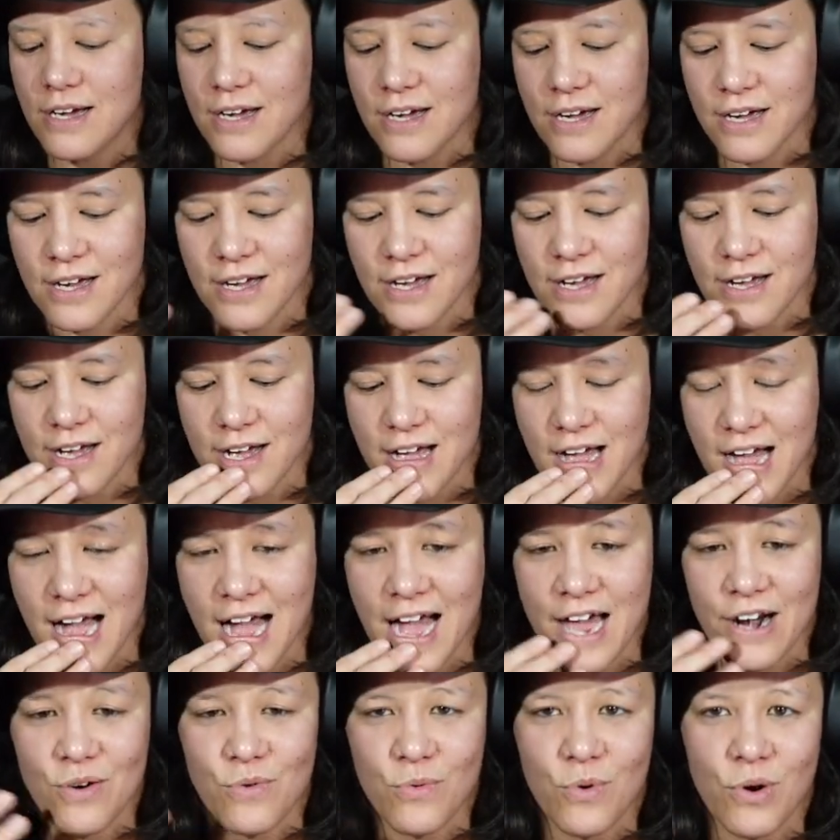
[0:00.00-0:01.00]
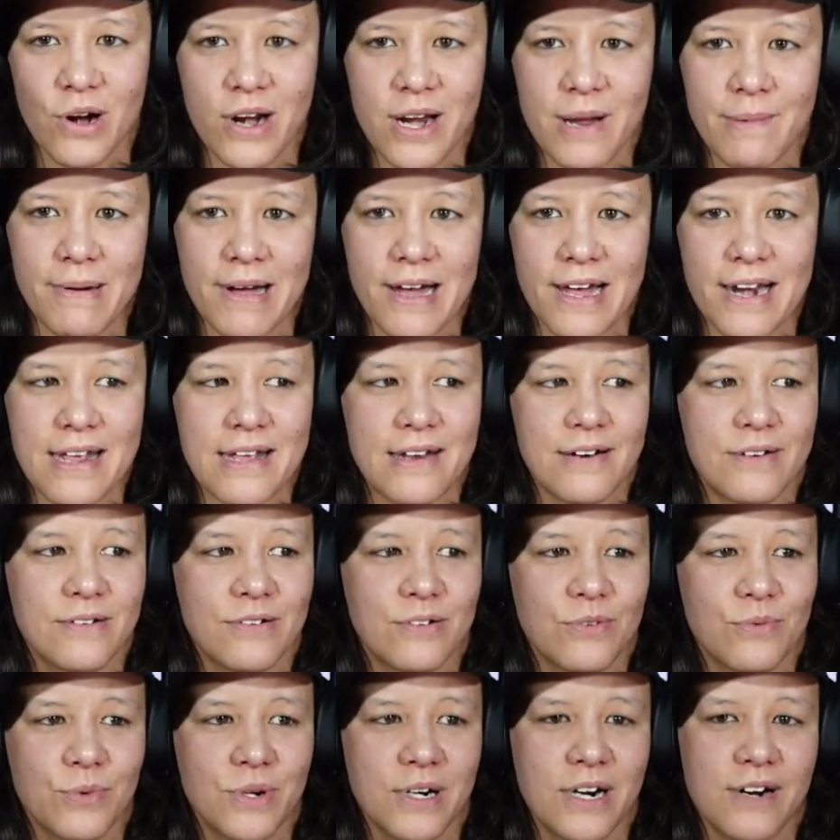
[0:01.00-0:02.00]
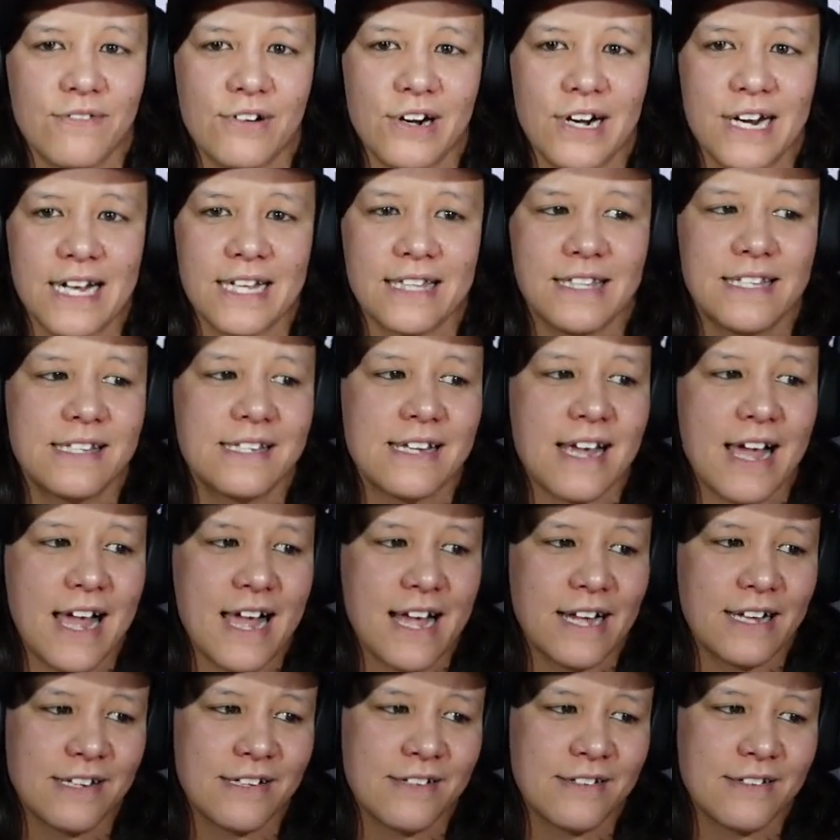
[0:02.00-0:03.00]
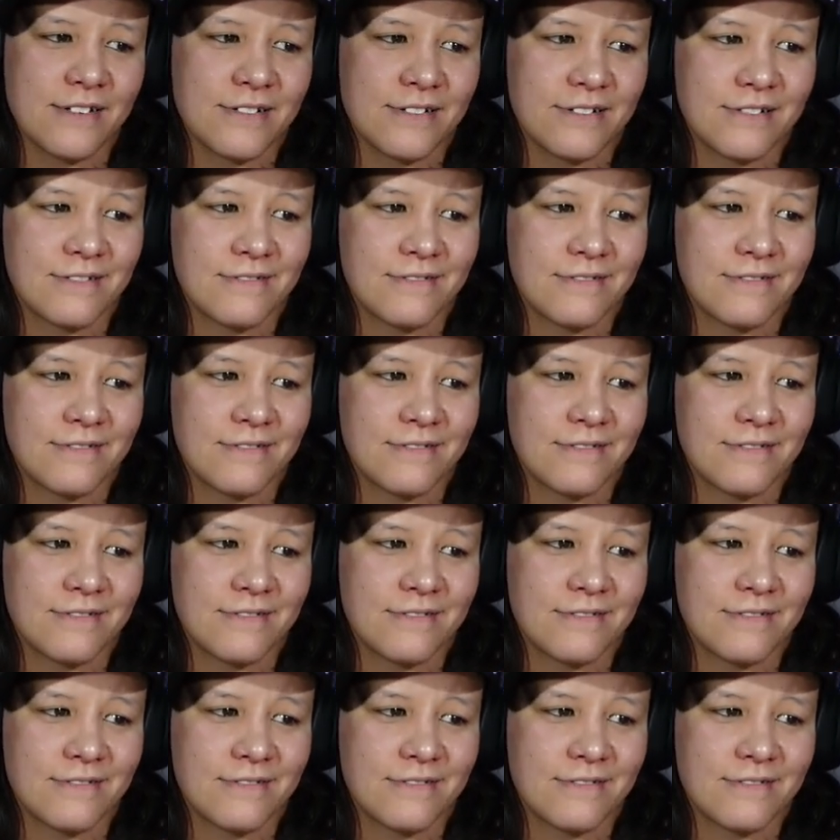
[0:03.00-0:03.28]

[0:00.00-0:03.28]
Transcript: uh, I don't worry about it. Whatever, I got the tags.